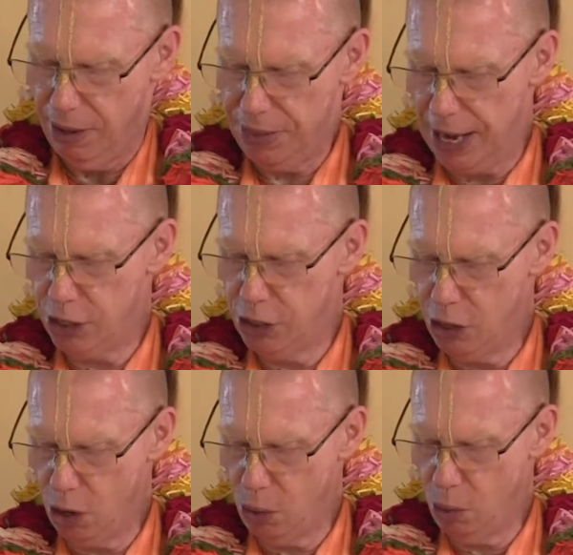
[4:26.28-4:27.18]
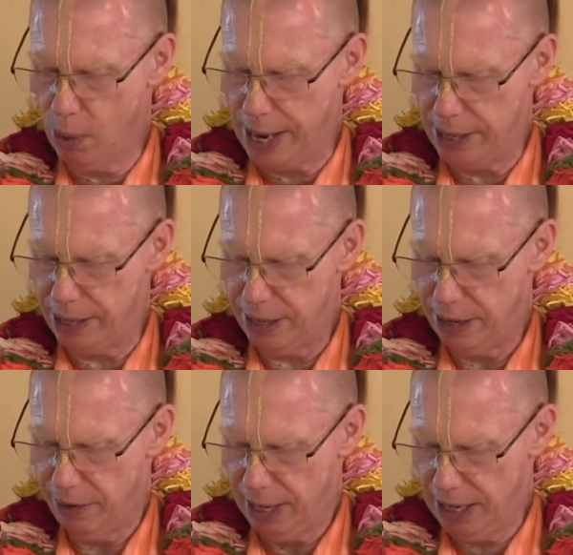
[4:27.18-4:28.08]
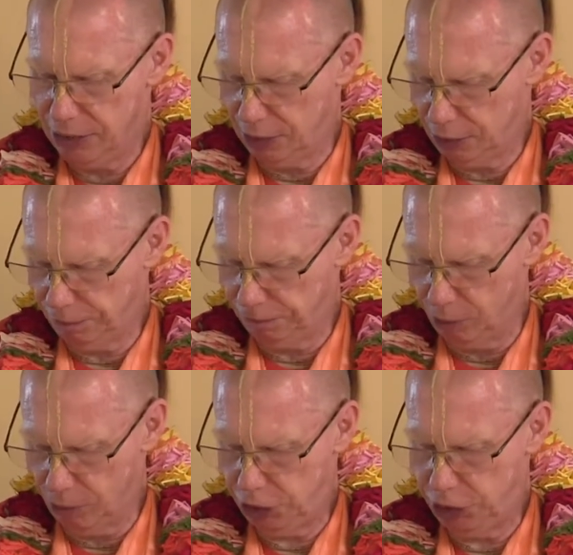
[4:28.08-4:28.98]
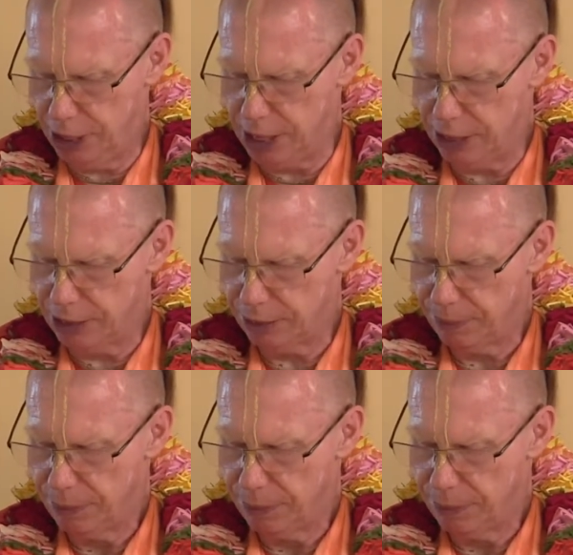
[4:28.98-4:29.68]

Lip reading: that no one is as fortunate